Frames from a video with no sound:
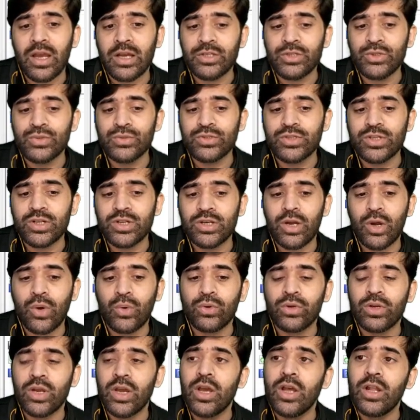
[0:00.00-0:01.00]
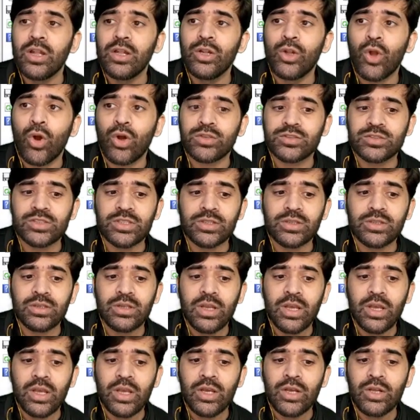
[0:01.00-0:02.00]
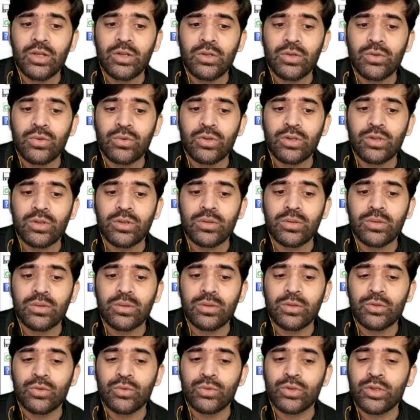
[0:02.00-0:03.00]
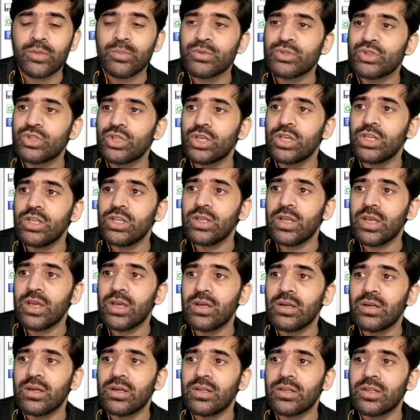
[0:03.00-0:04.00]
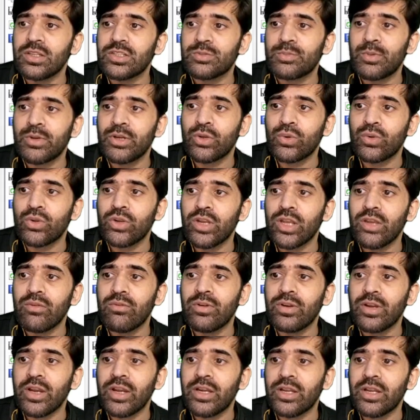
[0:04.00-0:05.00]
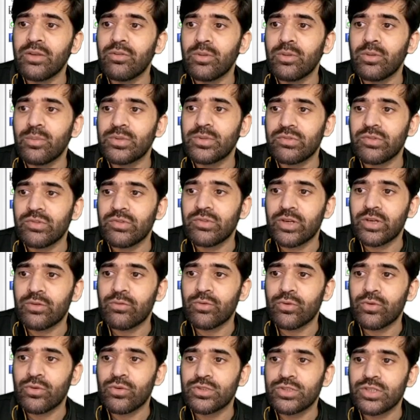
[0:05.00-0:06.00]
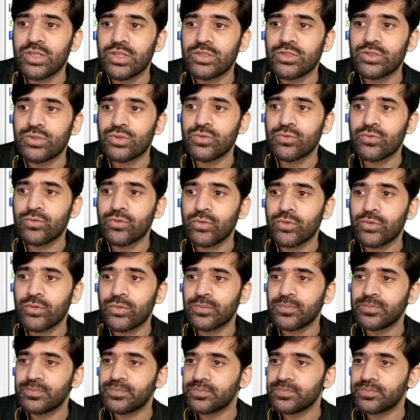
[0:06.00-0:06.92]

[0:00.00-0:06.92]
a user account logs in to to the machine, this particular event ID will be generated 4624.